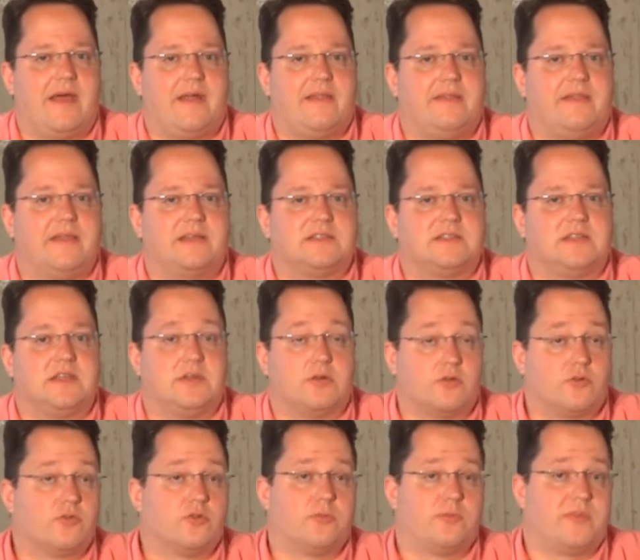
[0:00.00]
on this in a
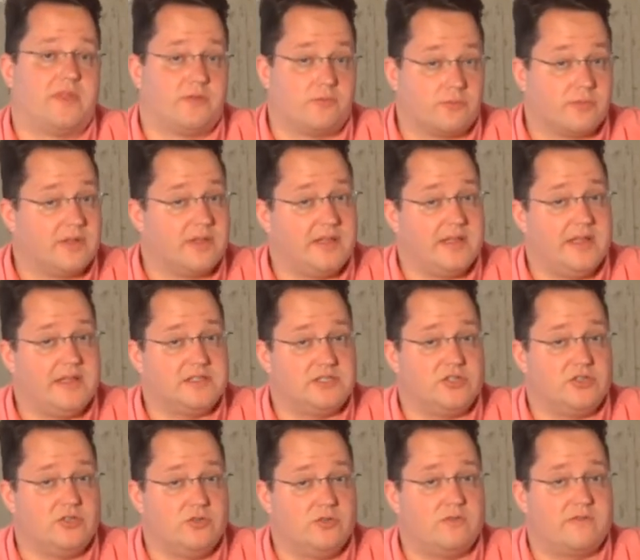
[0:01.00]
group that really
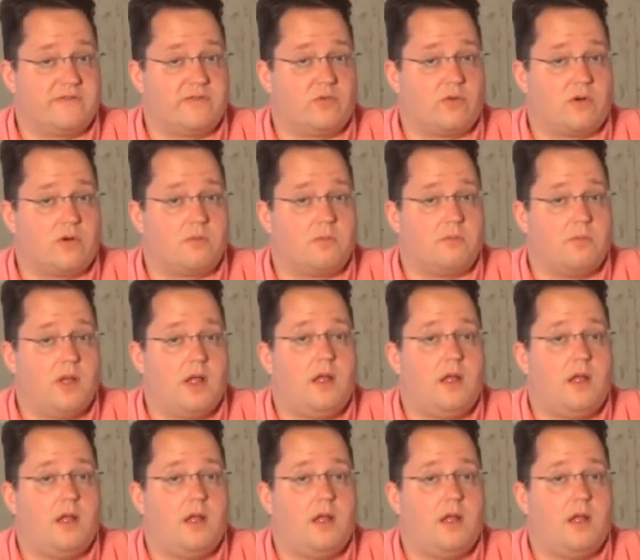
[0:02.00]
isn't uniform.